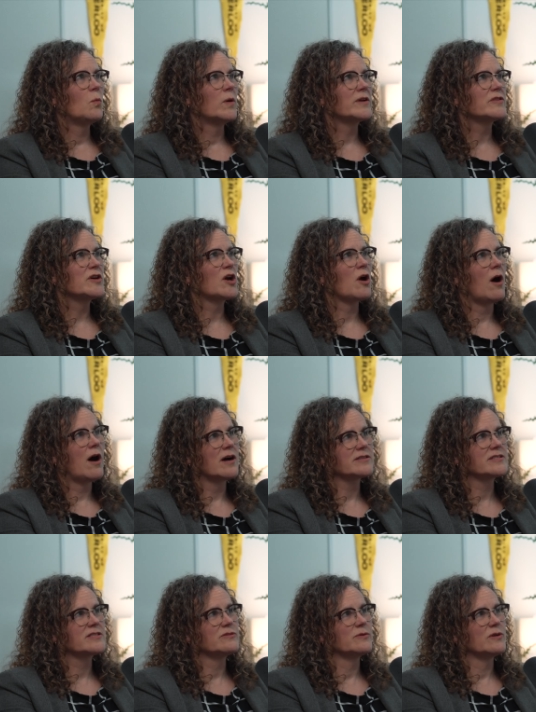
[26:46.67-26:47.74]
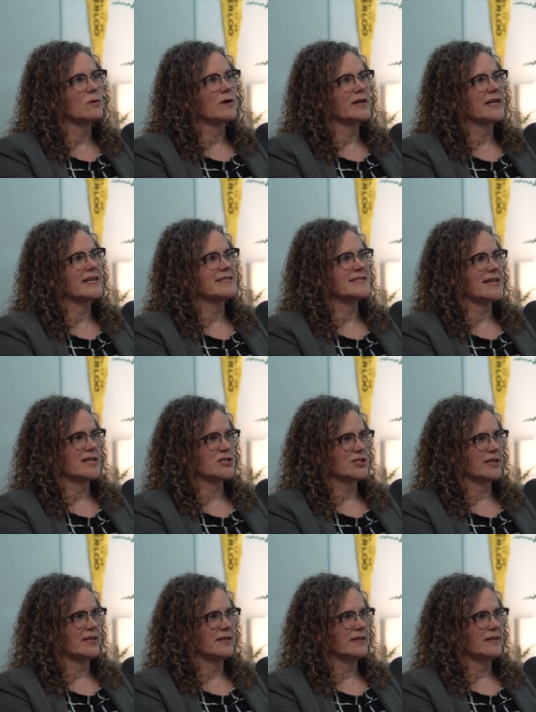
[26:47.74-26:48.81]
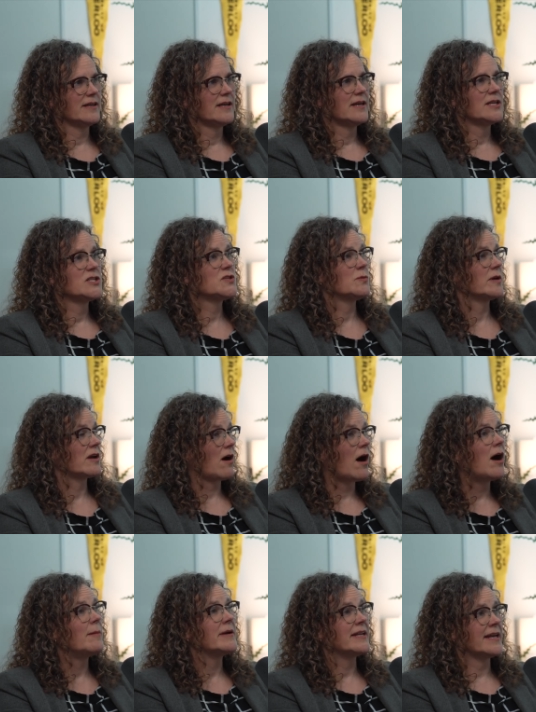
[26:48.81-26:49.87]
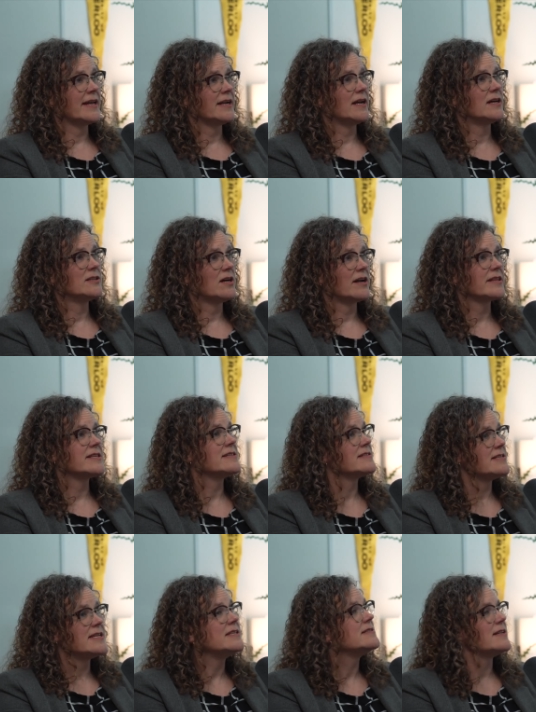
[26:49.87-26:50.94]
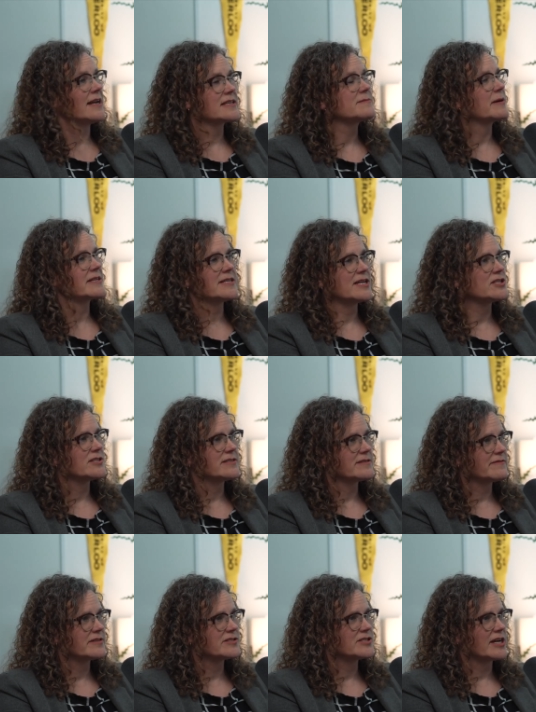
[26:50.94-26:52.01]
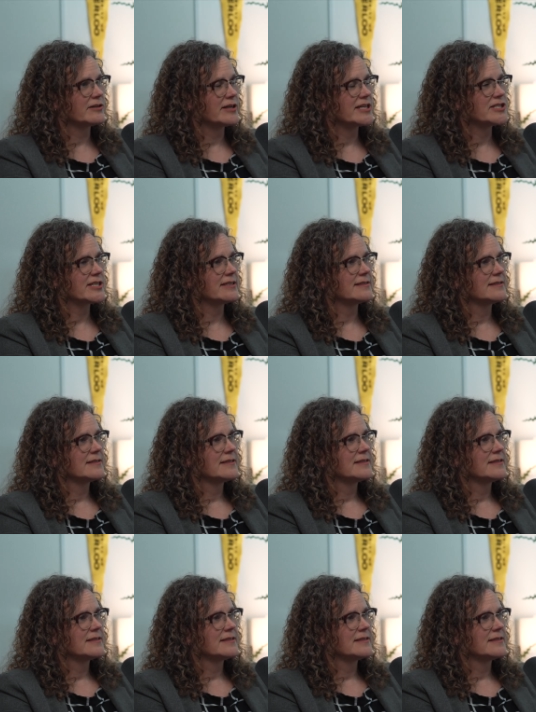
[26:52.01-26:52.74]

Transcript: what are the costs to an organization to accommodate a lot of these needs and expectations of this generation?